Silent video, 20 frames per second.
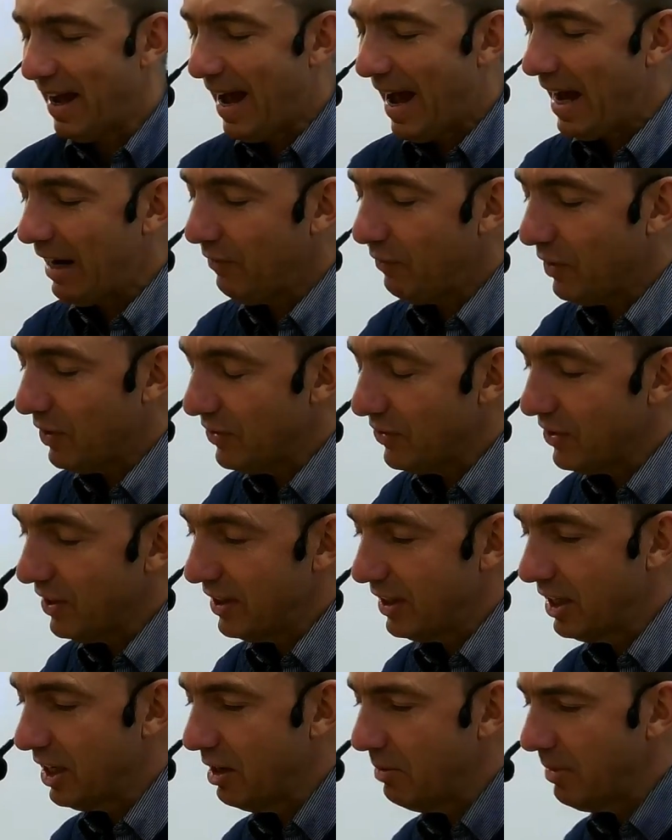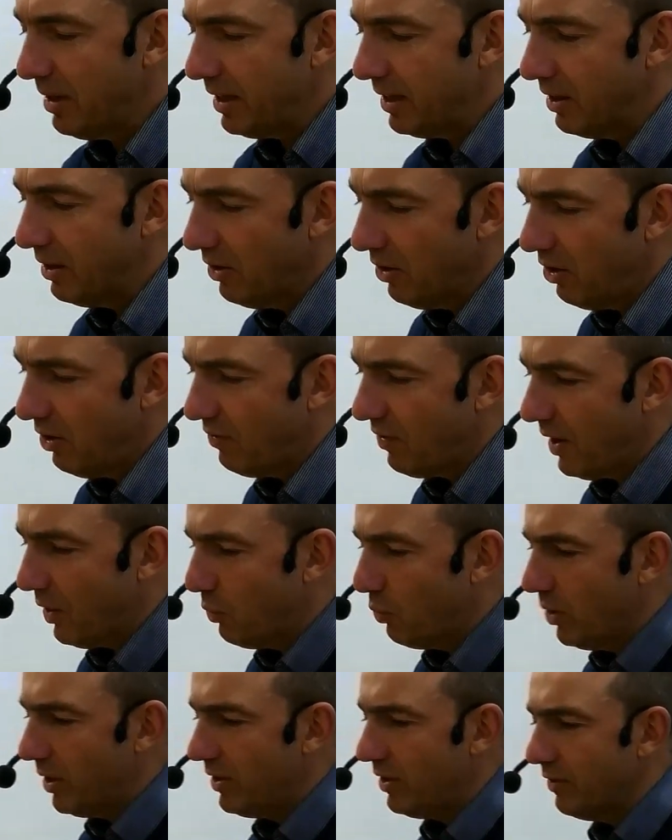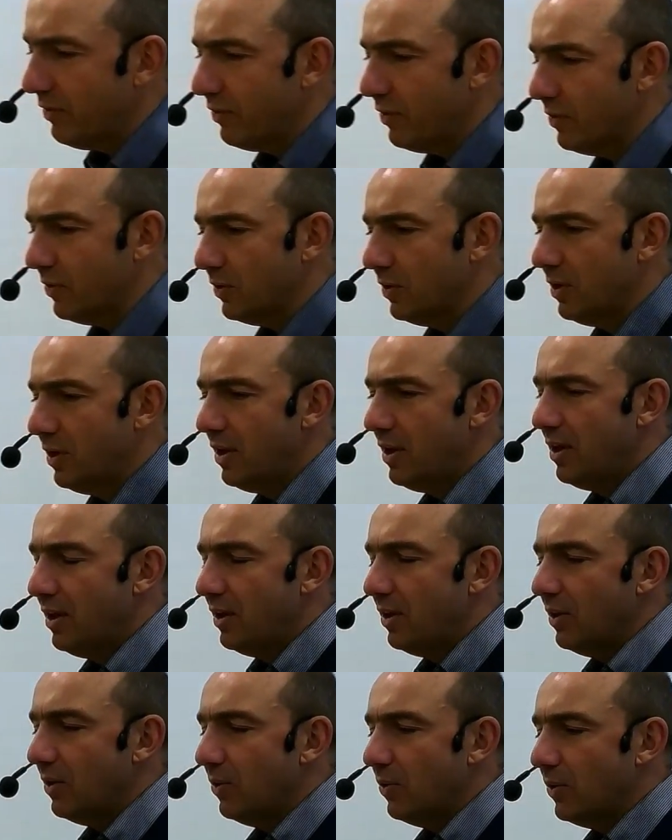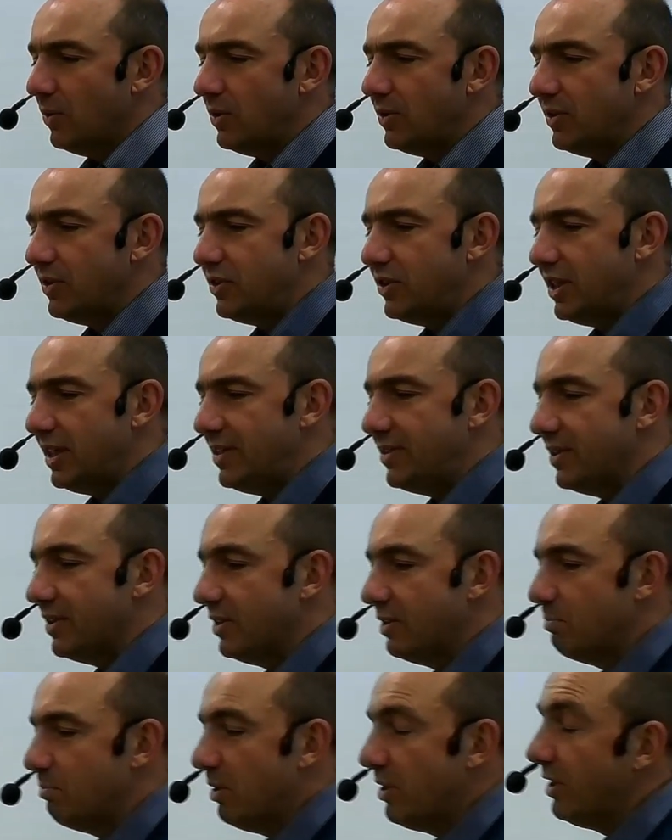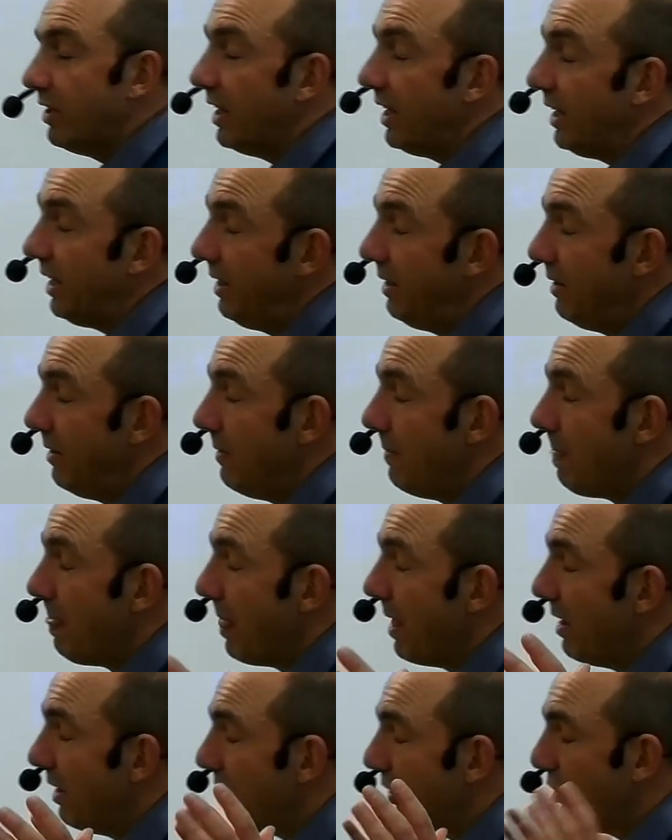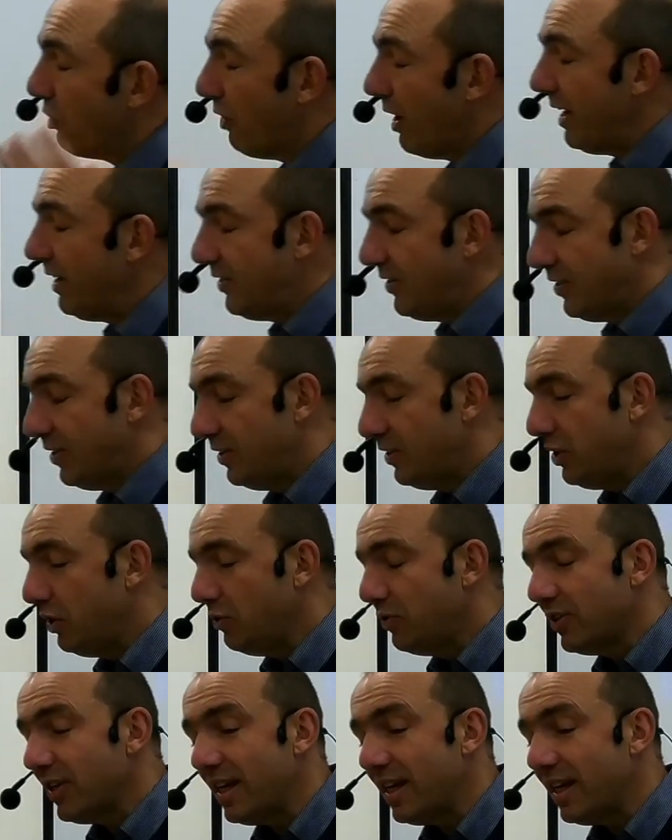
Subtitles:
advent and coming of our wonderful Lord Jesus. But the great news